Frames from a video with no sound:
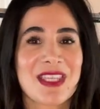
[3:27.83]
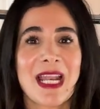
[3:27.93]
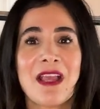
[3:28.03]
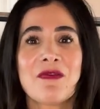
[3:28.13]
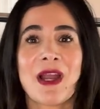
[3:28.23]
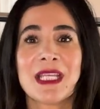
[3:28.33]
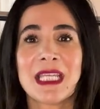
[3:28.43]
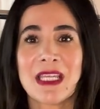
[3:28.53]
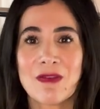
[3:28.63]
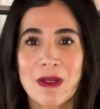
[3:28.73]
Then I find
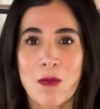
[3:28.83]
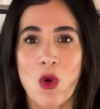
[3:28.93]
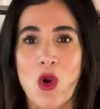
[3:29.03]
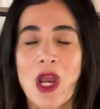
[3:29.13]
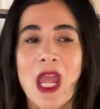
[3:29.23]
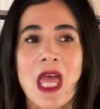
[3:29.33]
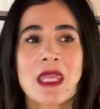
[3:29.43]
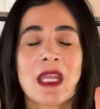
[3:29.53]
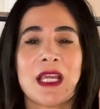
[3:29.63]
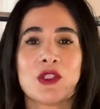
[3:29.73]
even more, and
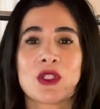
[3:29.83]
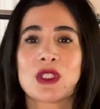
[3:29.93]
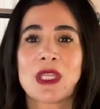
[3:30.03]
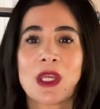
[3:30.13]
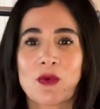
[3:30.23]
then I just like